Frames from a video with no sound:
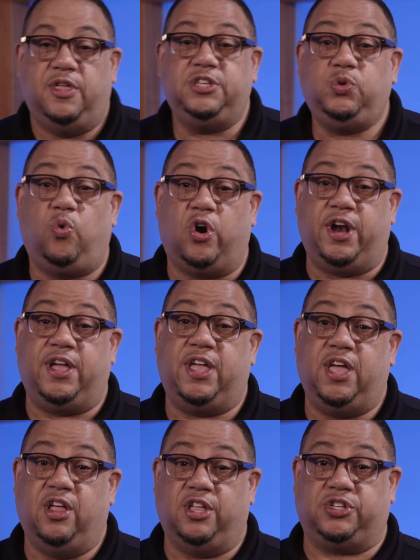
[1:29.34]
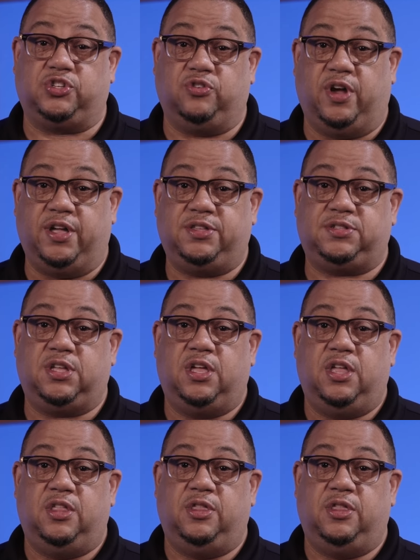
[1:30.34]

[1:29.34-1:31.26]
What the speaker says: This warning illustrates